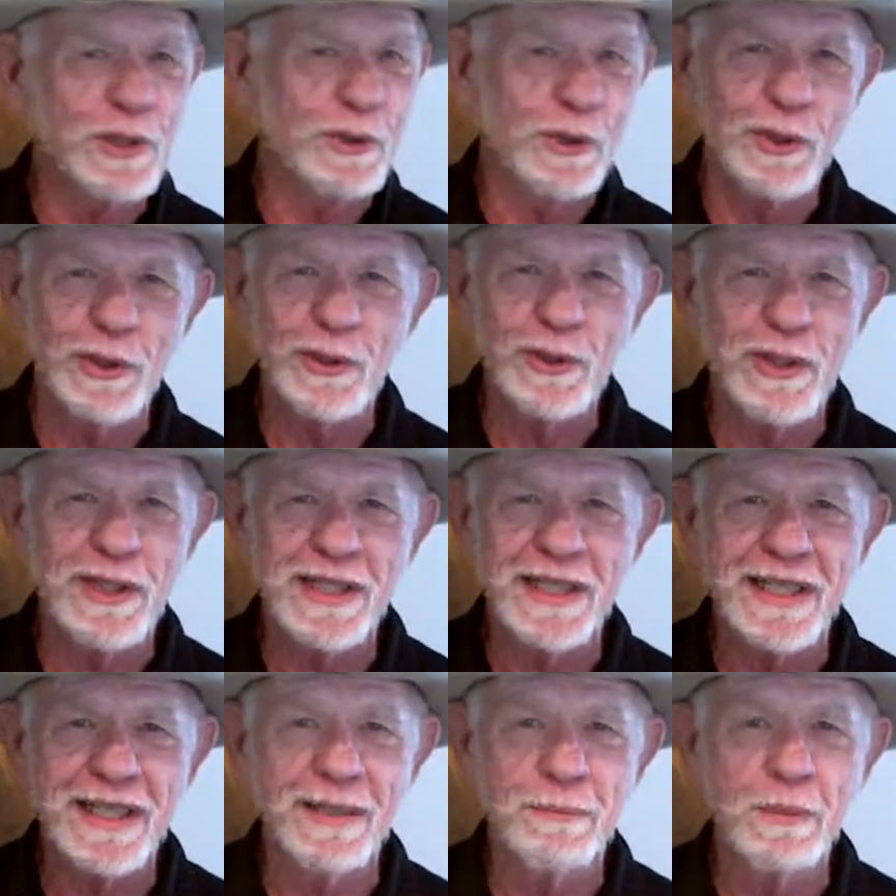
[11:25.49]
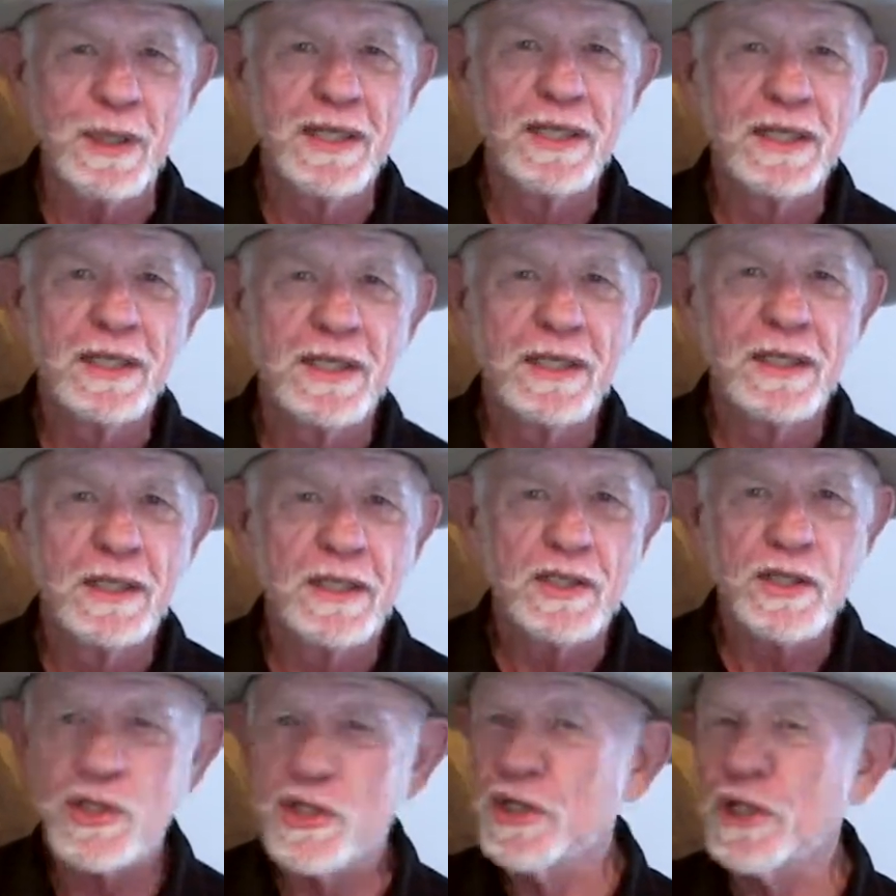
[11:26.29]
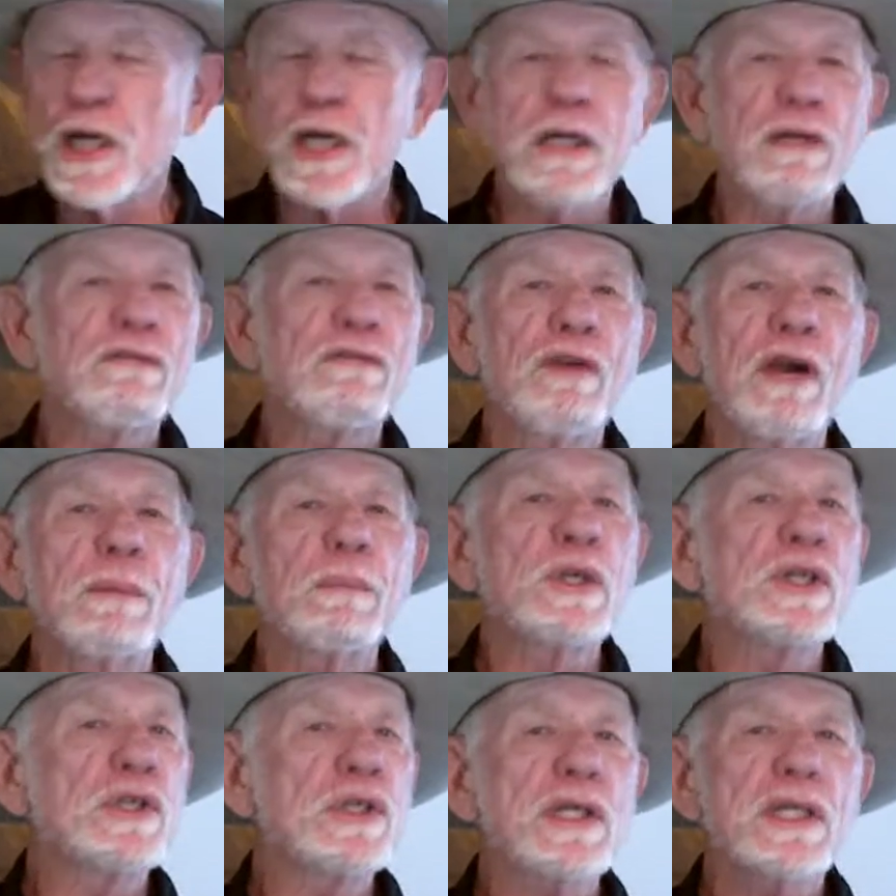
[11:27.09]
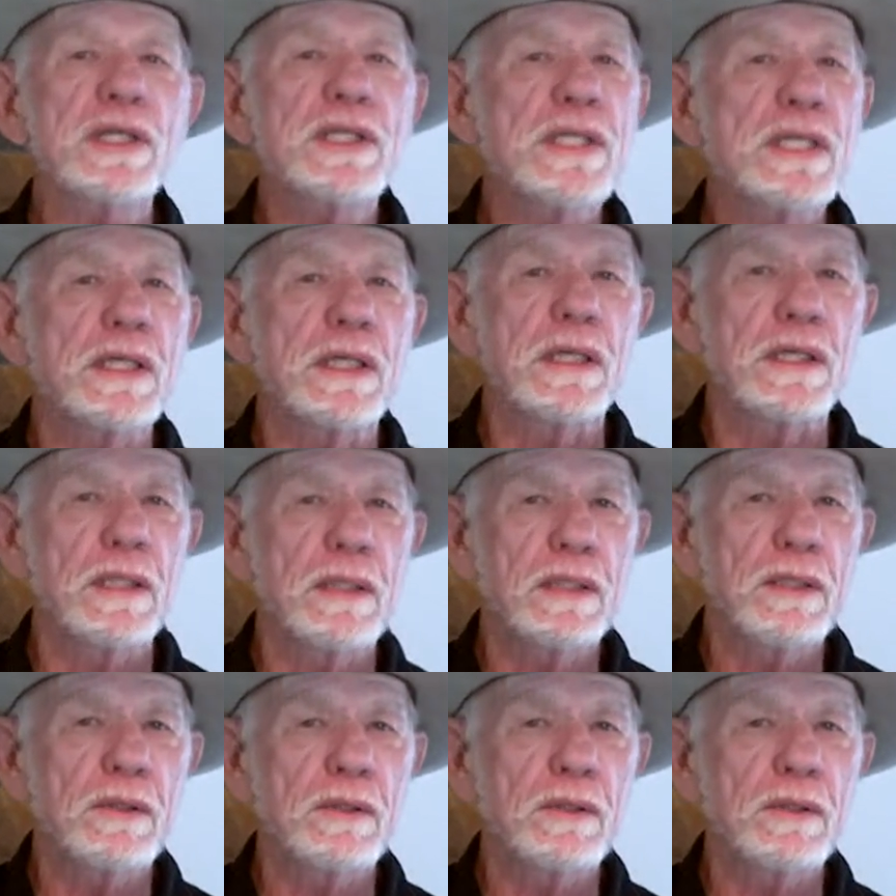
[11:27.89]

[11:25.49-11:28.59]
coil oil lamp, and a startled farmer took us in.